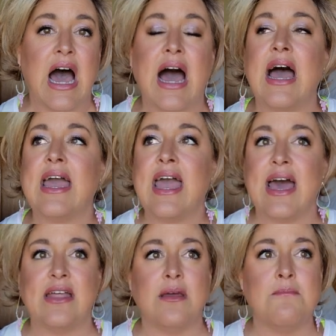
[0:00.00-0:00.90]
I
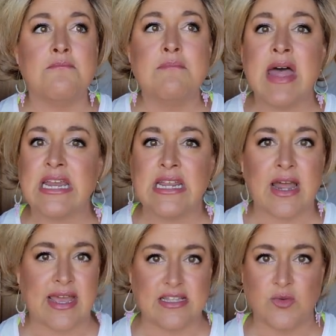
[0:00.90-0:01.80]
had many
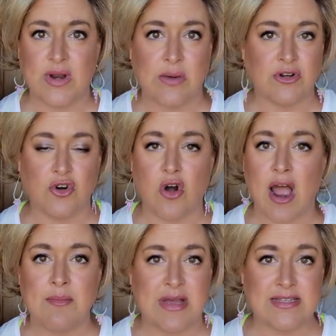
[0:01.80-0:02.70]
nights when I would
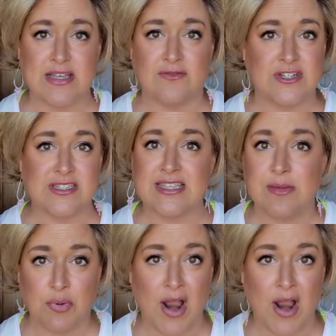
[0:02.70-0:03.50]
cry myself to sleep